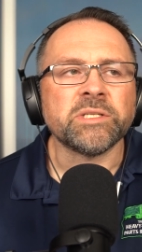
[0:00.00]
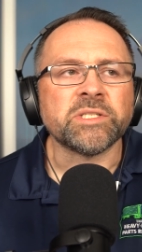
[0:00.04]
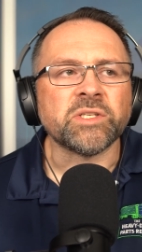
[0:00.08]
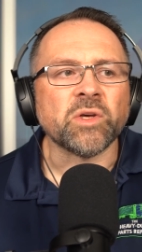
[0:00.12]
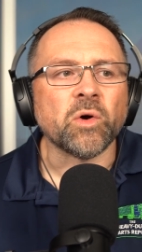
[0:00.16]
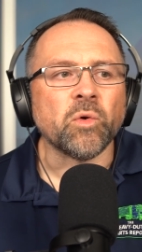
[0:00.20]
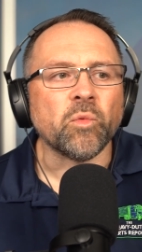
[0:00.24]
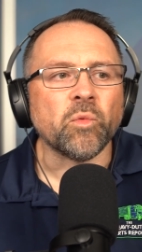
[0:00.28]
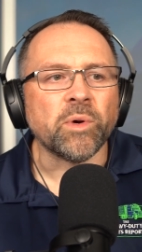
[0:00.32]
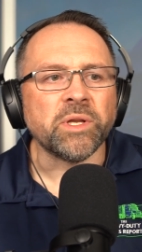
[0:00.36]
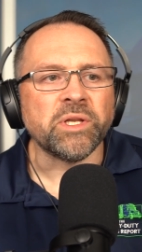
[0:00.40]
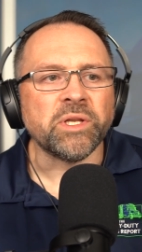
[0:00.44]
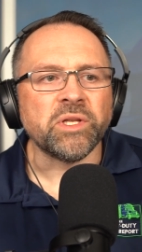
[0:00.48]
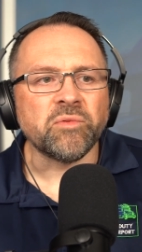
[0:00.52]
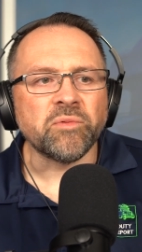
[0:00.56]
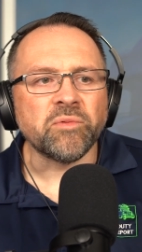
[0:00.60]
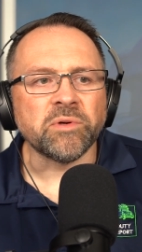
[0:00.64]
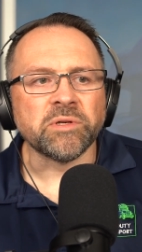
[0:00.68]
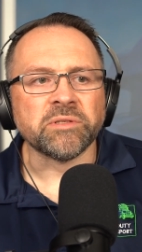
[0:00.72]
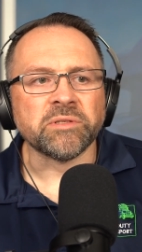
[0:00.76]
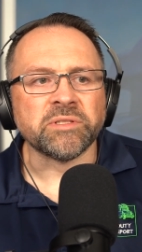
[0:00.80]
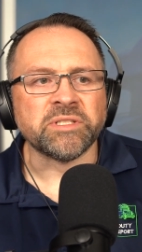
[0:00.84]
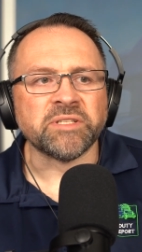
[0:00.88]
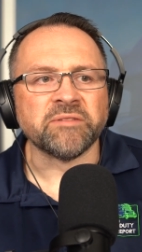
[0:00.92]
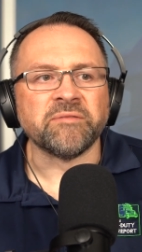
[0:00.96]
So, when you
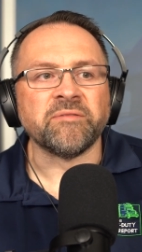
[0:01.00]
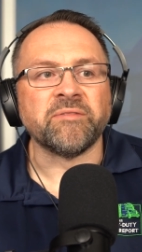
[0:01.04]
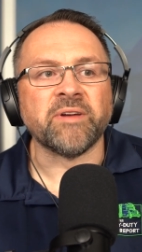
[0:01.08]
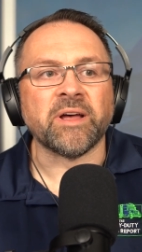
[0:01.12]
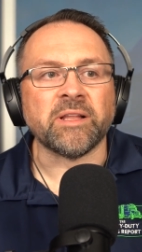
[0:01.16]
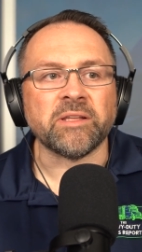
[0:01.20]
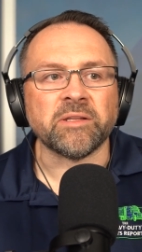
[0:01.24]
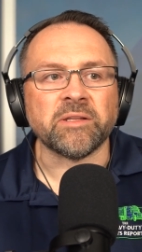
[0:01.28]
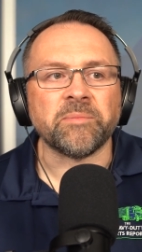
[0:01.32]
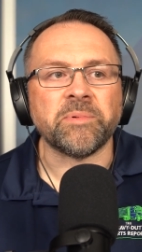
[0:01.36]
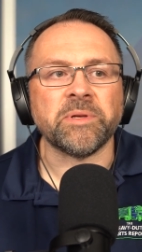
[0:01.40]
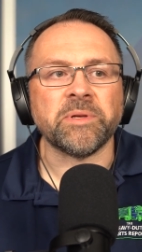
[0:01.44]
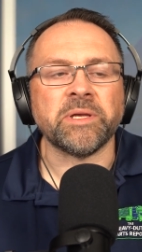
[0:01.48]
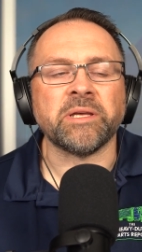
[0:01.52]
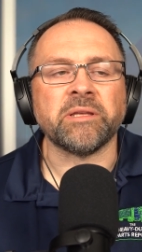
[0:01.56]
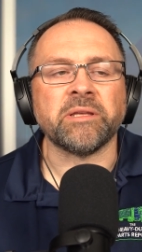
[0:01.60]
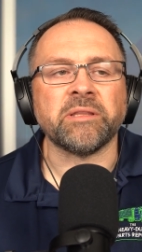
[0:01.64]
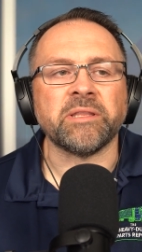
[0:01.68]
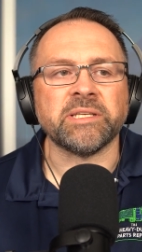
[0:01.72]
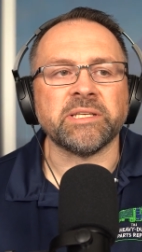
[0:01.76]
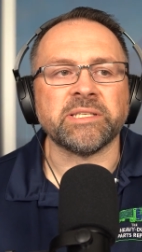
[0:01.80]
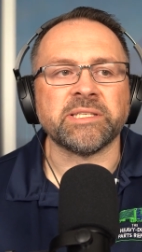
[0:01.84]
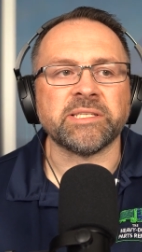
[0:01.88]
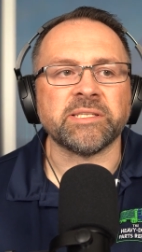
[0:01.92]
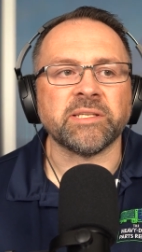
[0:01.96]
were developing
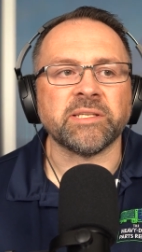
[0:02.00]
this